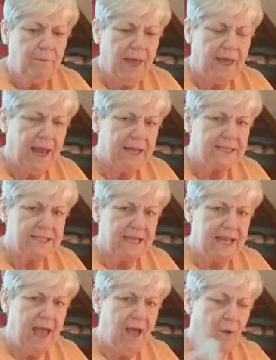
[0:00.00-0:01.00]
And
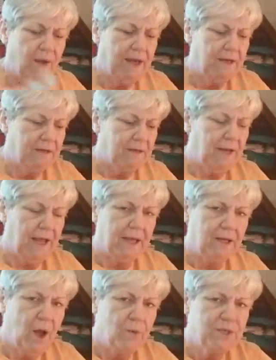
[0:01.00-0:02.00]
see how it
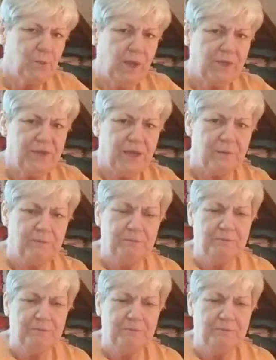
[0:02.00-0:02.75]
goes with you.